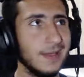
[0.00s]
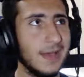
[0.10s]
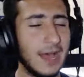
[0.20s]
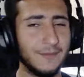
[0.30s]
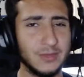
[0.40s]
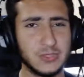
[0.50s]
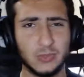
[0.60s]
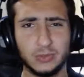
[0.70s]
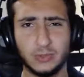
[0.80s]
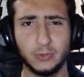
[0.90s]
Havertz
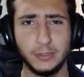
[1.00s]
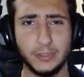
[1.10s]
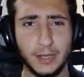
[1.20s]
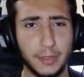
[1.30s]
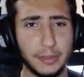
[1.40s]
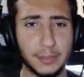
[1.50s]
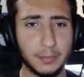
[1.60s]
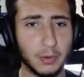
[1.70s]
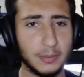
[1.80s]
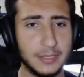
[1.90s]
took the 29. I think he
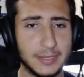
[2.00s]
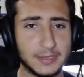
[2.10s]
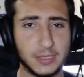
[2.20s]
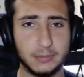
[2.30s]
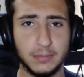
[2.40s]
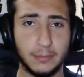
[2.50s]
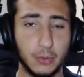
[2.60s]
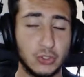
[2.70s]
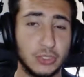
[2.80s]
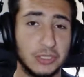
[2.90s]
probably has some
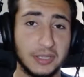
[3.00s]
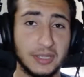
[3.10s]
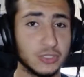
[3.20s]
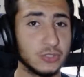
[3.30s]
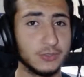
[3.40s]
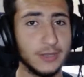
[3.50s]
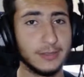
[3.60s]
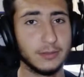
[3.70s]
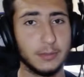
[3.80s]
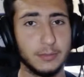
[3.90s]
emotional connection to that
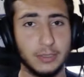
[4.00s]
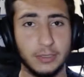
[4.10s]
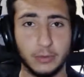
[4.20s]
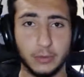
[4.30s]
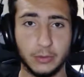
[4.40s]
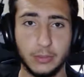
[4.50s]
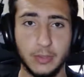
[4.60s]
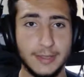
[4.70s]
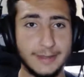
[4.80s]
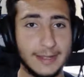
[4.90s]
number, or
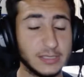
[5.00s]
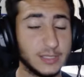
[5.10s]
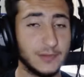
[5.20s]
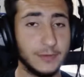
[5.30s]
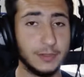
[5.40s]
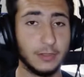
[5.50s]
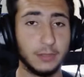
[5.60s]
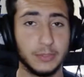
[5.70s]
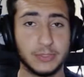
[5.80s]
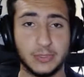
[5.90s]
that's his favorite
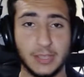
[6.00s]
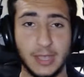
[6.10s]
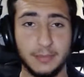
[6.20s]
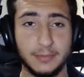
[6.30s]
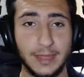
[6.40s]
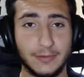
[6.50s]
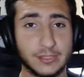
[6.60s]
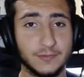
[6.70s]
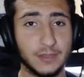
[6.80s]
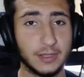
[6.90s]
number. So yeah, that was
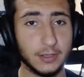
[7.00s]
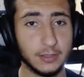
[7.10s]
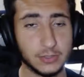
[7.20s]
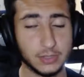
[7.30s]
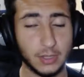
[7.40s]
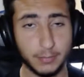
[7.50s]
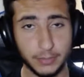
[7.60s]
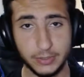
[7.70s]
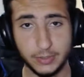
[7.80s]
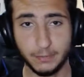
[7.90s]
Fekayo's
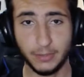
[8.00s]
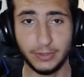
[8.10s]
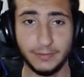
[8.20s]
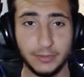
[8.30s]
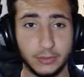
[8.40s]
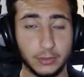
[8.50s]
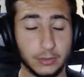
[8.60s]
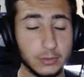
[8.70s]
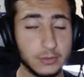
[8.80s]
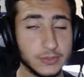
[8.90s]
number, but he went on
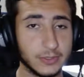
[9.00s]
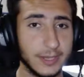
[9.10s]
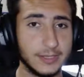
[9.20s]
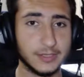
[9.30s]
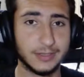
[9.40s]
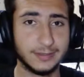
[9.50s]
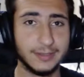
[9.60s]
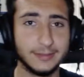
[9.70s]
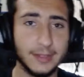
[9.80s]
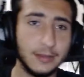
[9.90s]
loan. So yeah, he's gonna
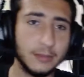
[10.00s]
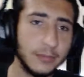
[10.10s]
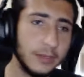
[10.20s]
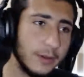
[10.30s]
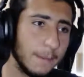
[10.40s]
take that number.